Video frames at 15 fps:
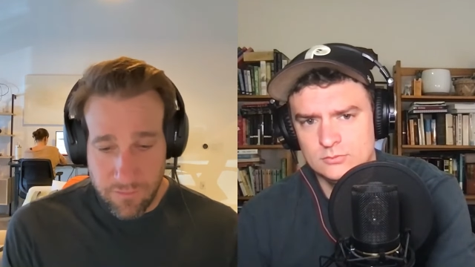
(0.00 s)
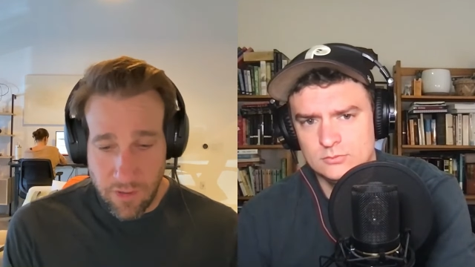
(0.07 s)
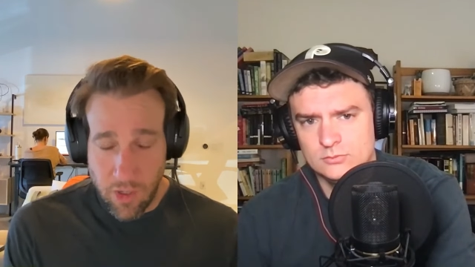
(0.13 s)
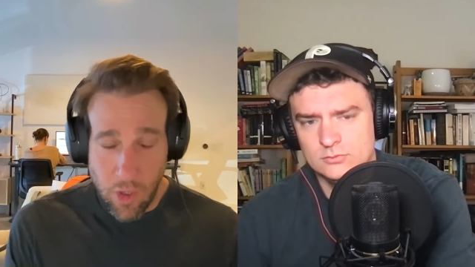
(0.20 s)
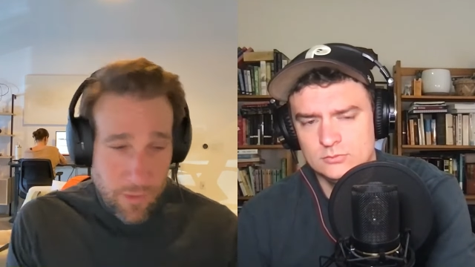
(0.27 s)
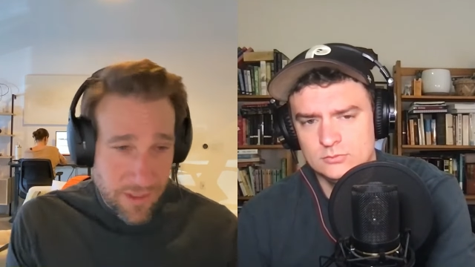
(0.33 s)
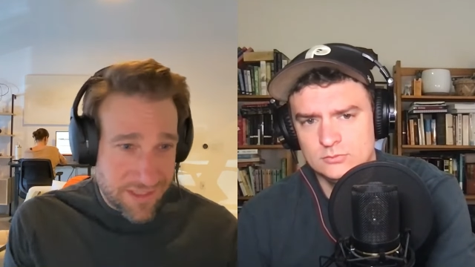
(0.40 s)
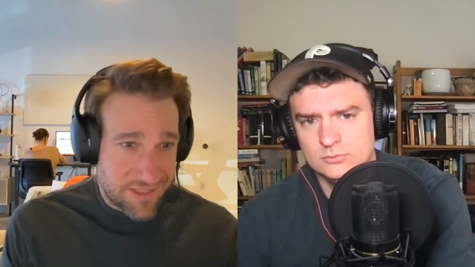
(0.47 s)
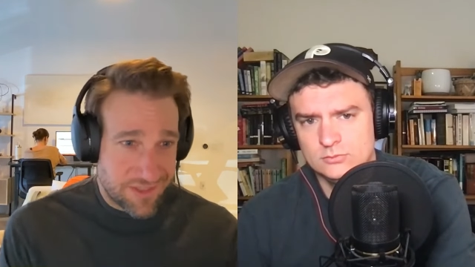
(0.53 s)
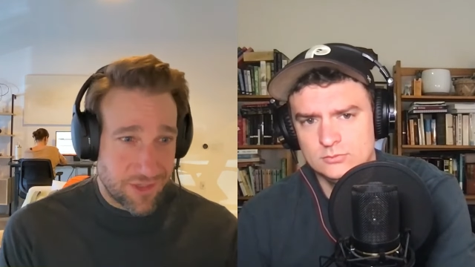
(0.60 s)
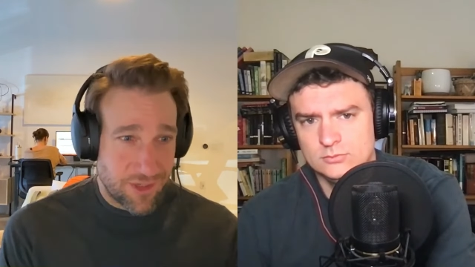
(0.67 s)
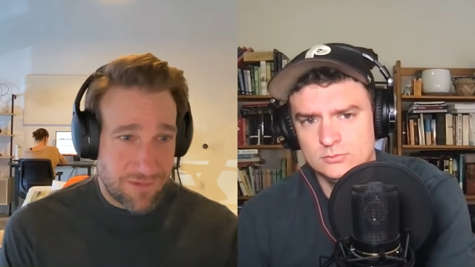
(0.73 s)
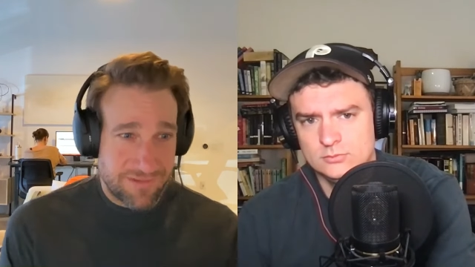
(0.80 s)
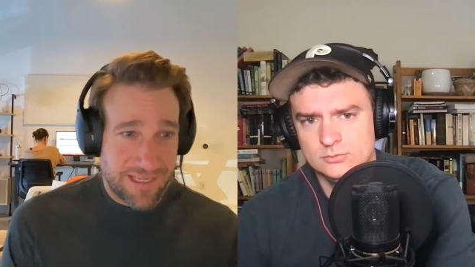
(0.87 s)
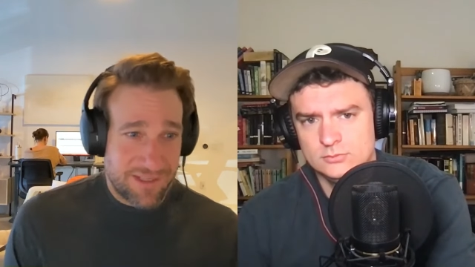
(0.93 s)
Speaker 1: always
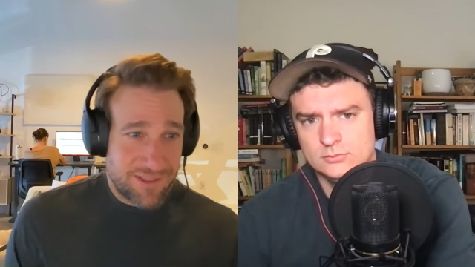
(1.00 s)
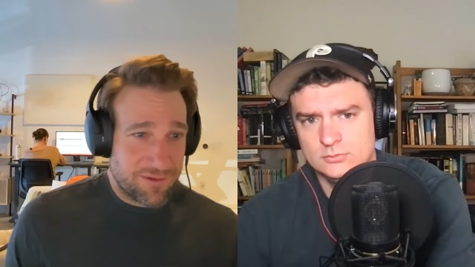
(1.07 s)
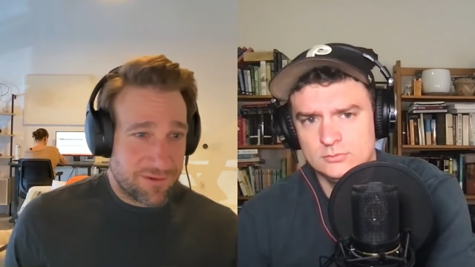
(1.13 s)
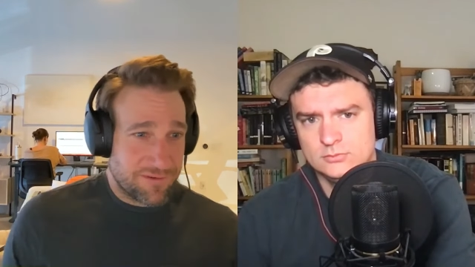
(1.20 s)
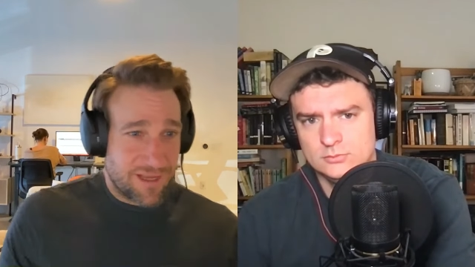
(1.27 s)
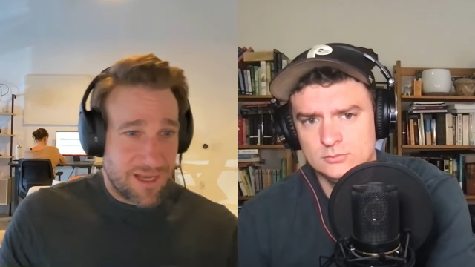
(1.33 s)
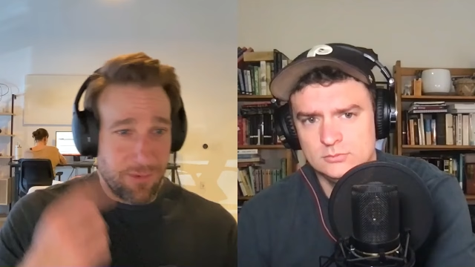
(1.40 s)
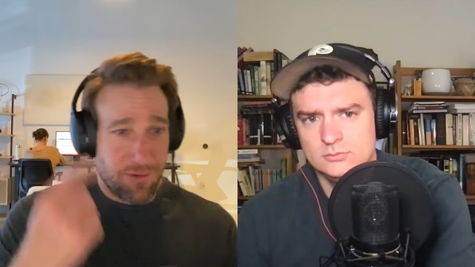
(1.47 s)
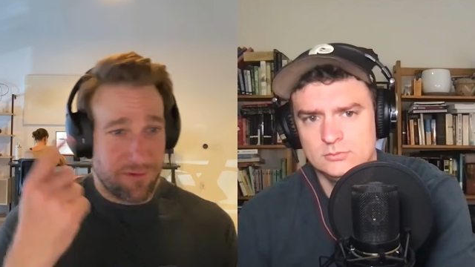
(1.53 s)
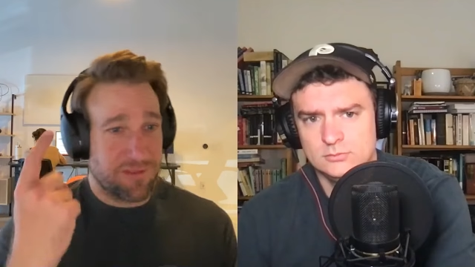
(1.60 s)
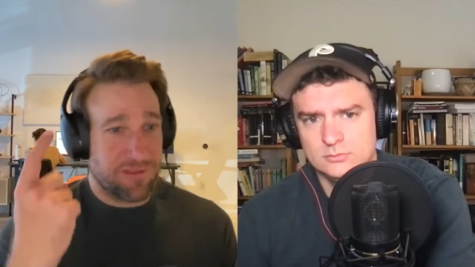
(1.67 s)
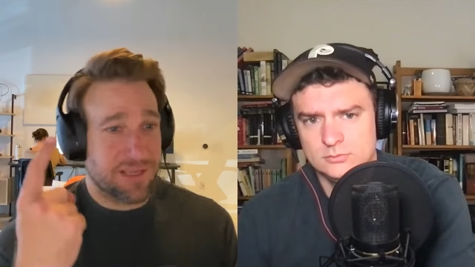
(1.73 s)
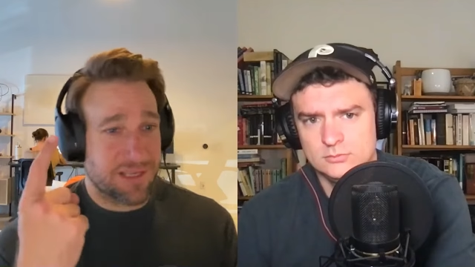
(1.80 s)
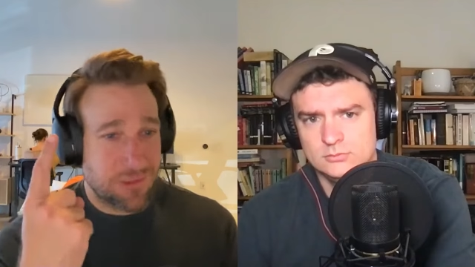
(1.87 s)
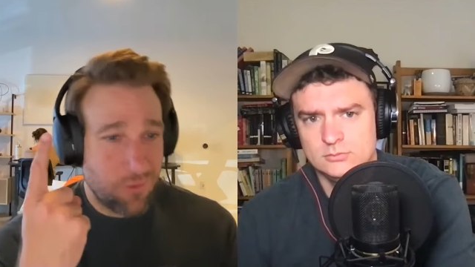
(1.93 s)
dissolve down to a couple of things.